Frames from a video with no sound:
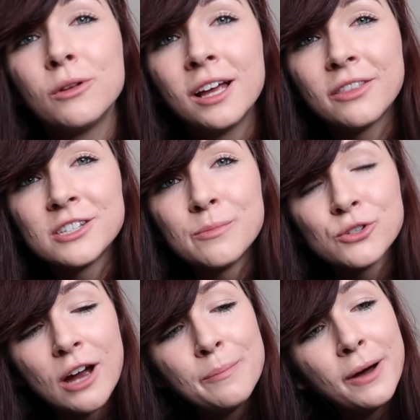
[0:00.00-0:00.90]
will click the
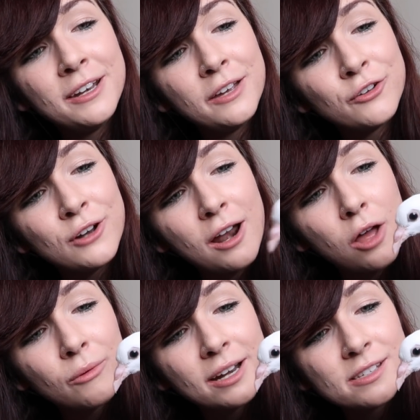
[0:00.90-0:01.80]
subscribe button if you're not
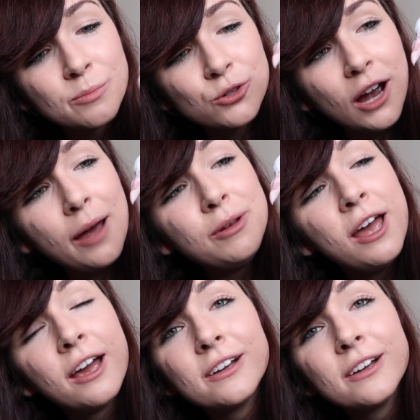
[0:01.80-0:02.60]
already subscribed,